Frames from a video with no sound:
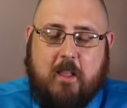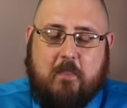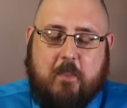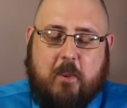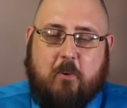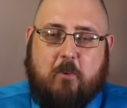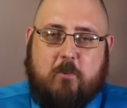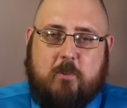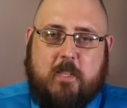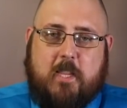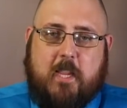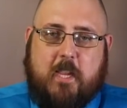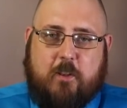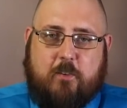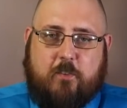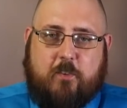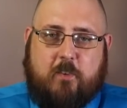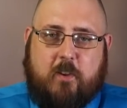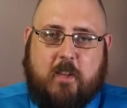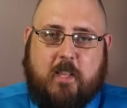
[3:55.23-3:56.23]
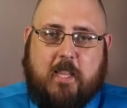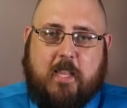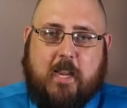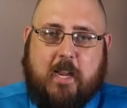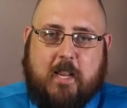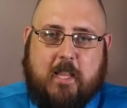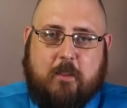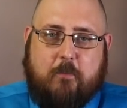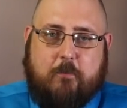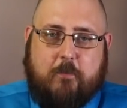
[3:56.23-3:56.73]
They're only interested in
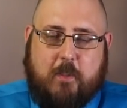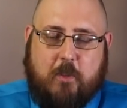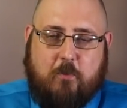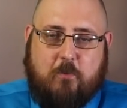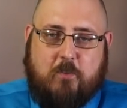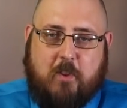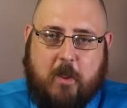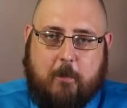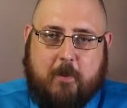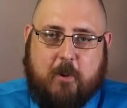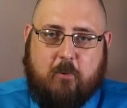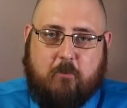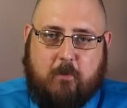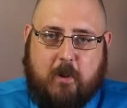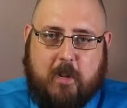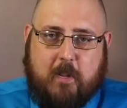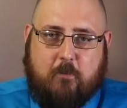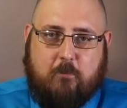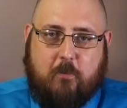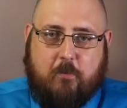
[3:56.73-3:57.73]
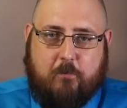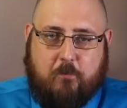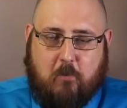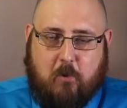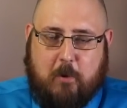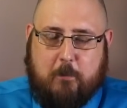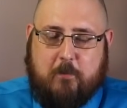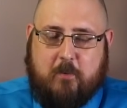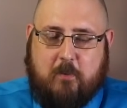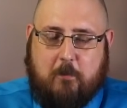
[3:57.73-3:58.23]
getting a few democratic
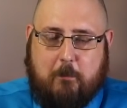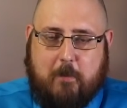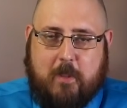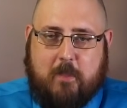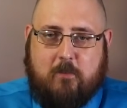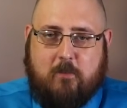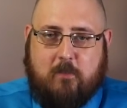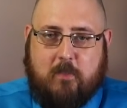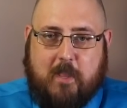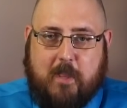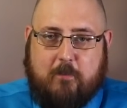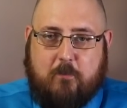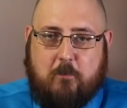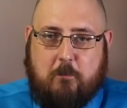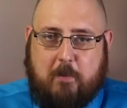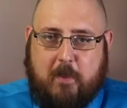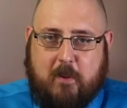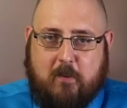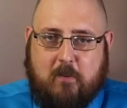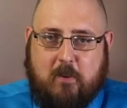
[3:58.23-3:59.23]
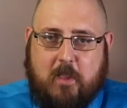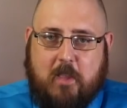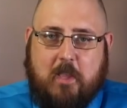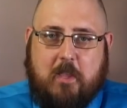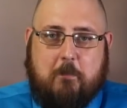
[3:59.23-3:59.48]
reforms to make their lives better